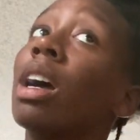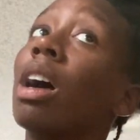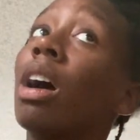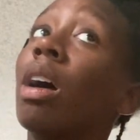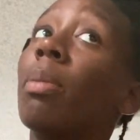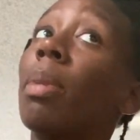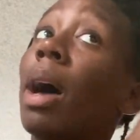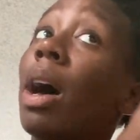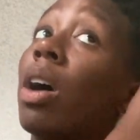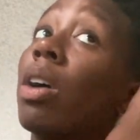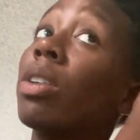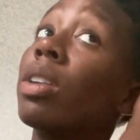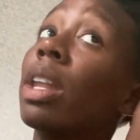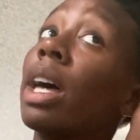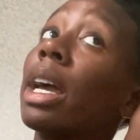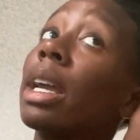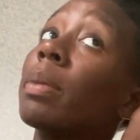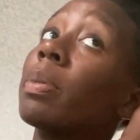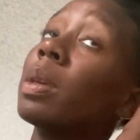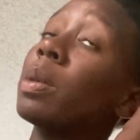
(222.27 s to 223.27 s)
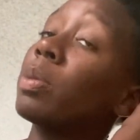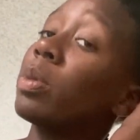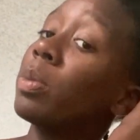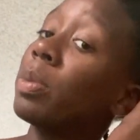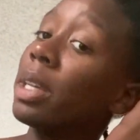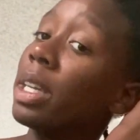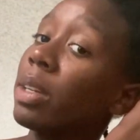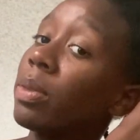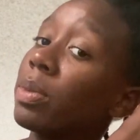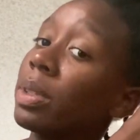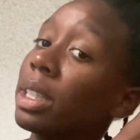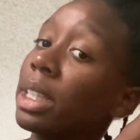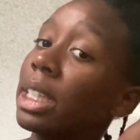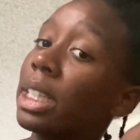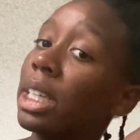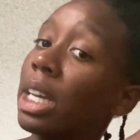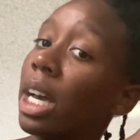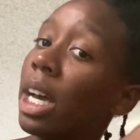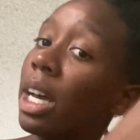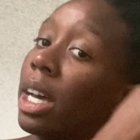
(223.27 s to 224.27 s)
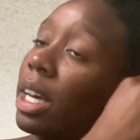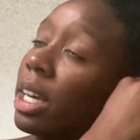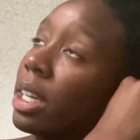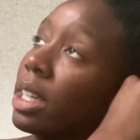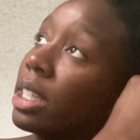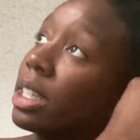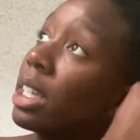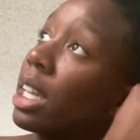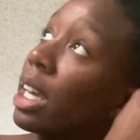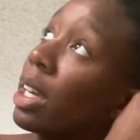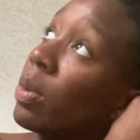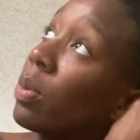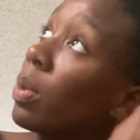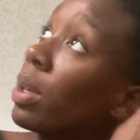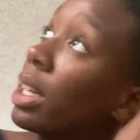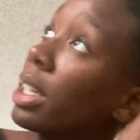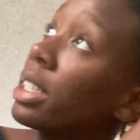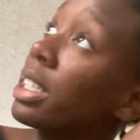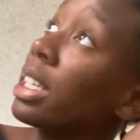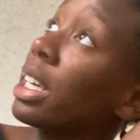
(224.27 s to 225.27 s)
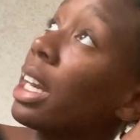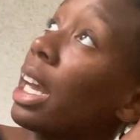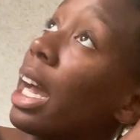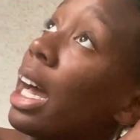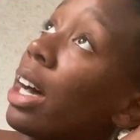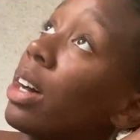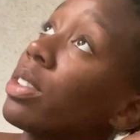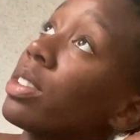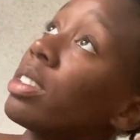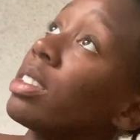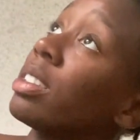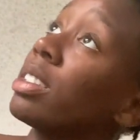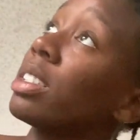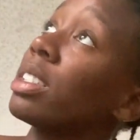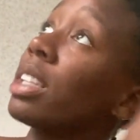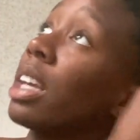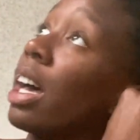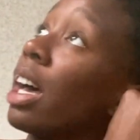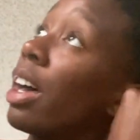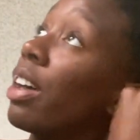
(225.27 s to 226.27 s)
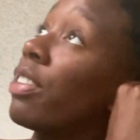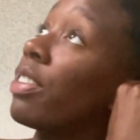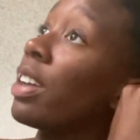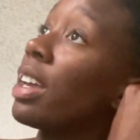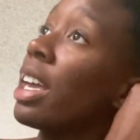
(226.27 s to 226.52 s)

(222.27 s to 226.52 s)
about like people being really young and like wanting to get a house and stuff.